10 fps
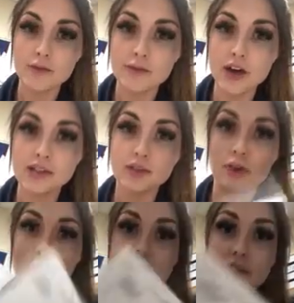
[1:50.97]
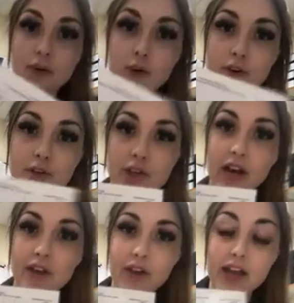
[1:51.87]
first of all, everyone should
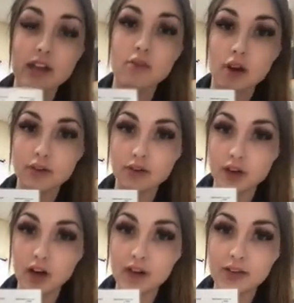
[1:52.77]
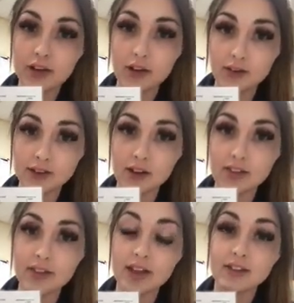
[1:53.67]
have a growth chart that looks
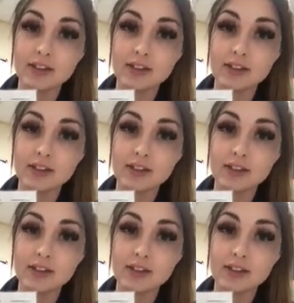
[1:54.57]
like this.